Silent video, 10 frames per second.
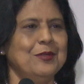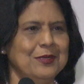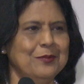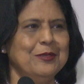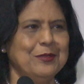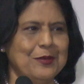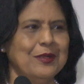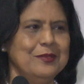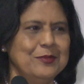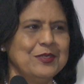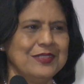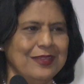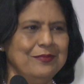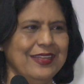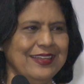talking about a college because
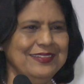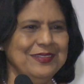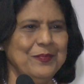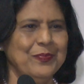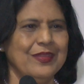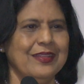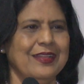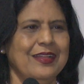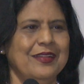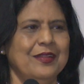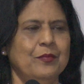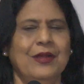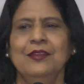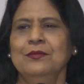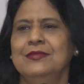I'm there,
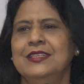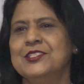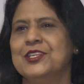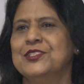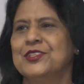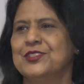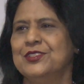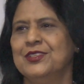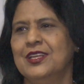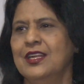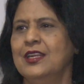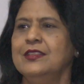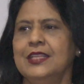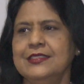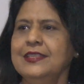madam, denture
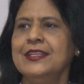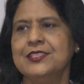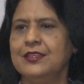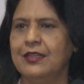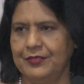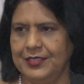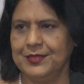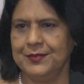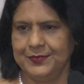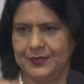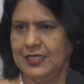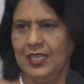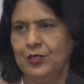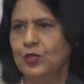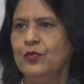insertion. They say denture delivery. Now
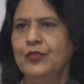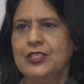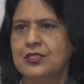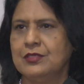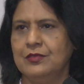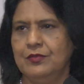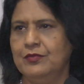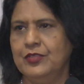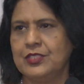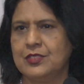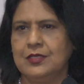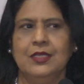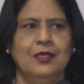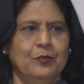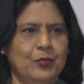I don't know which
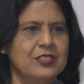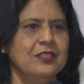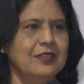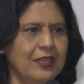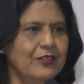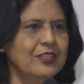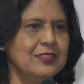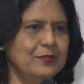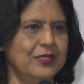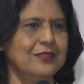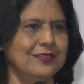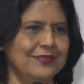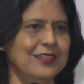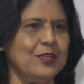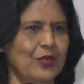person delivers, but
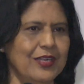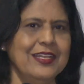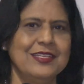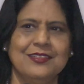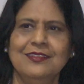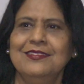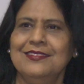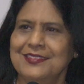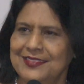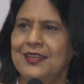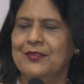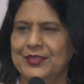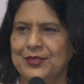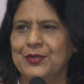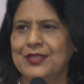they call it denture
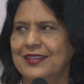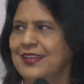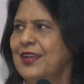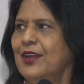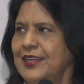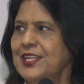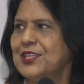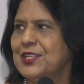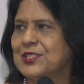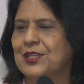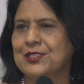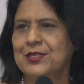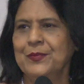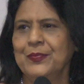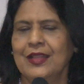delivery. Denture insertion.